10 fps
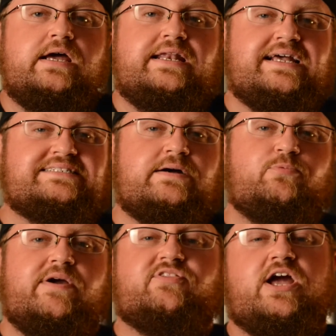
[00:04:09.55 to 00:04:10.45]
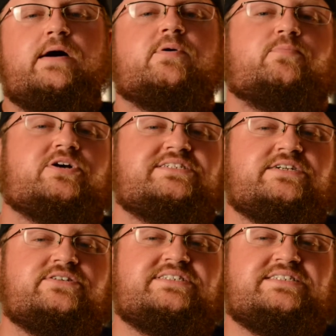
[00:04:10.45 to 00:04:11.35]
Next up, we have the comic book
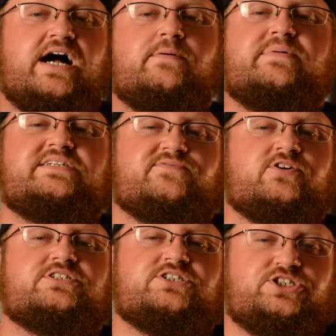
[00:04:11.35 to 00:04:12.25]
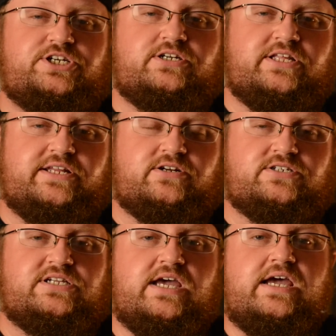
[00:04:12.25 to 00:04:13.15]
series Zombies vs.
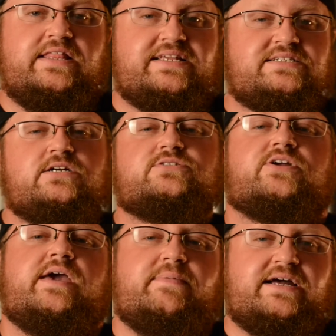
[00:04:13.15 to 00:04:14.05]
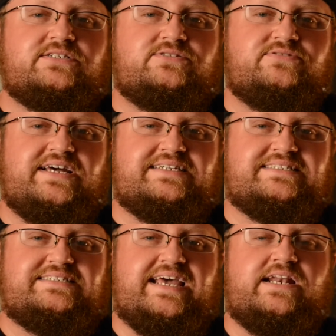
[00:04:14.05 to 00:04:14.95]
Cheerleaders. This also came out in
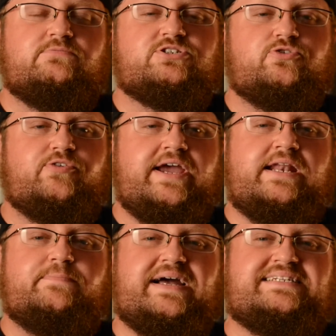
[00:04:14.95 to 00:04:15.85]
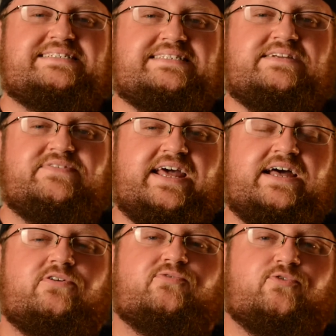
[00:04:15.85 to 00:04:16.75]
2010. That was created by Stephen
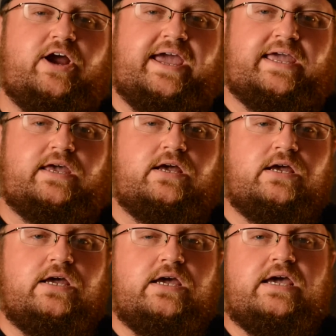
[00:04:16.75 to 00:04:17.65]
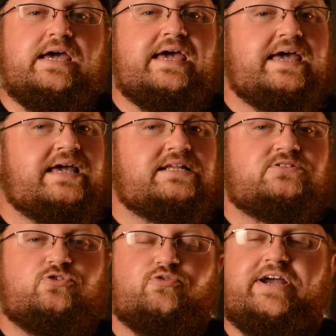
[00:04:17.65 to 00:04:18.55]
L. Frank.
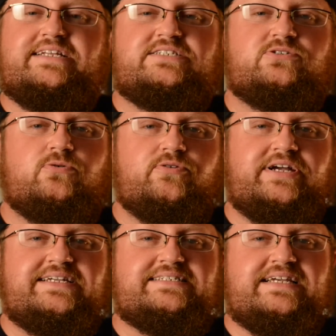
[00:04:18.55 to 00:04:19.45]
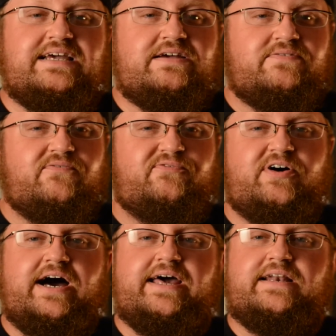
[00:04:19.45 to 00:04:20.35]
Great stories,
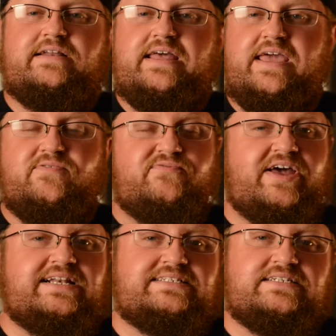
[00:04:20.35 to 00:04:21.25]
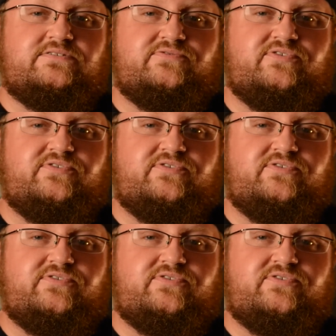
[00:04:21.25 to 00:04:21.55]
fun, inventive,